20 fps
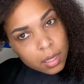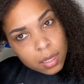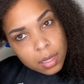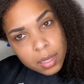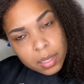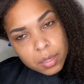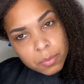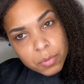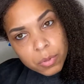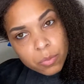
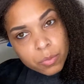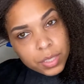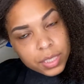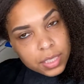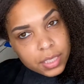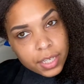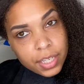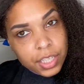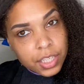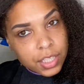gonna be one
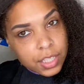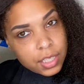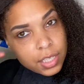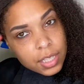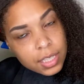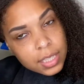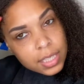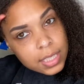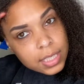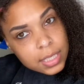section.
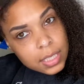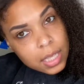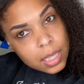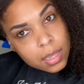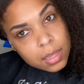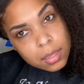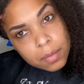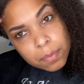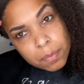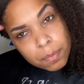This
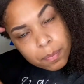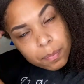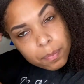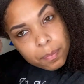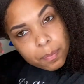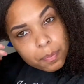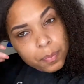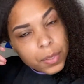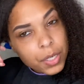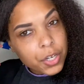
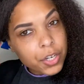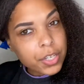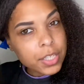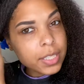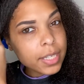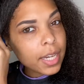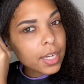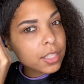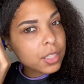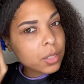bigger
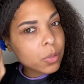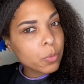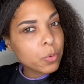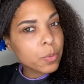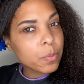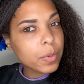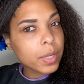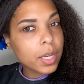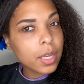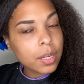section will
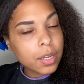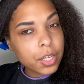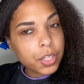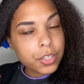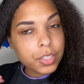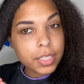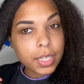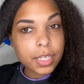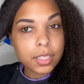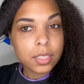be
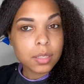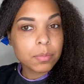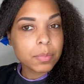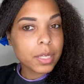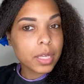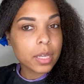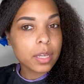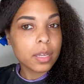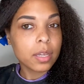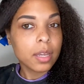another section,
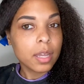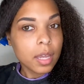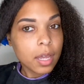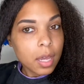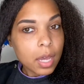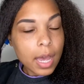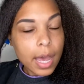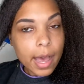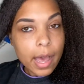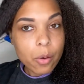but
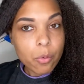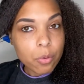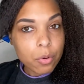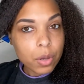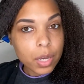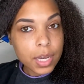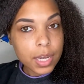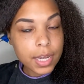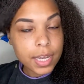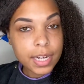I will
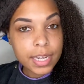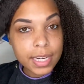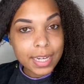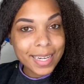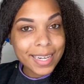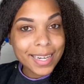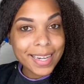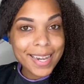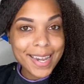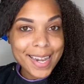cut it
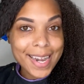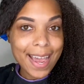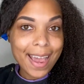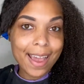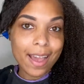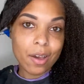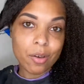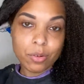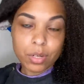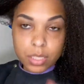
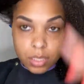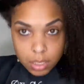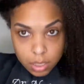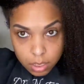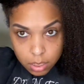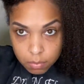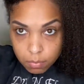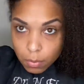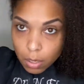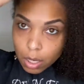down into
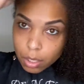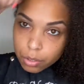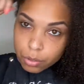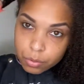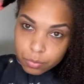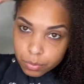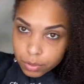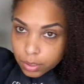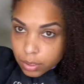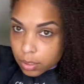smaller
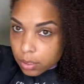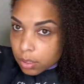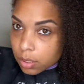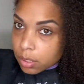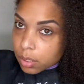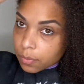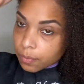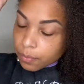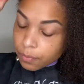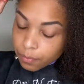ones.
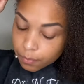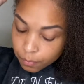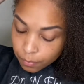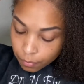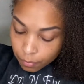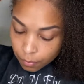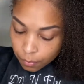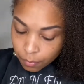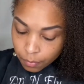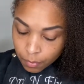
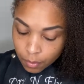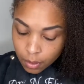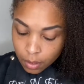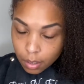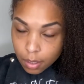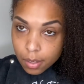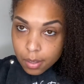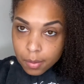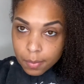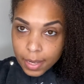
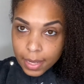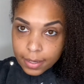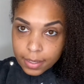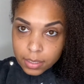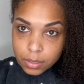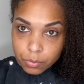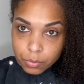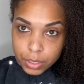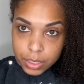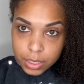I
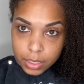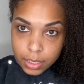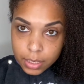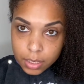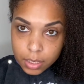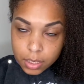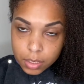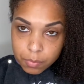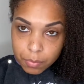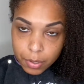just wanted to
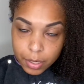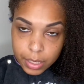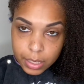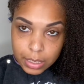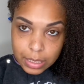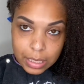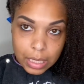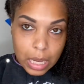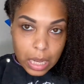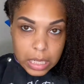get this part
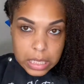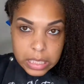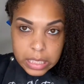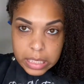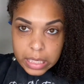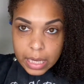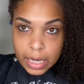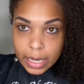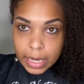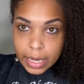
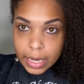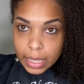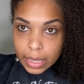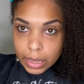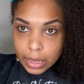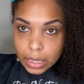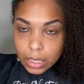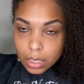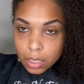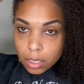
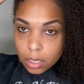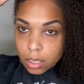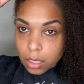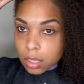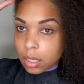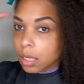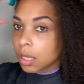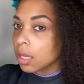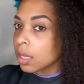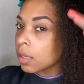together.
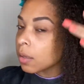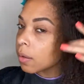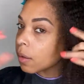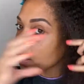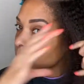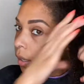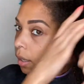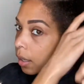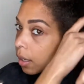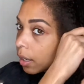
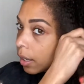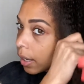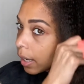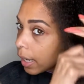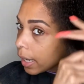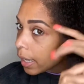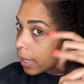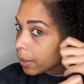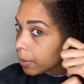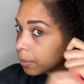All
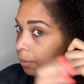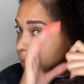right.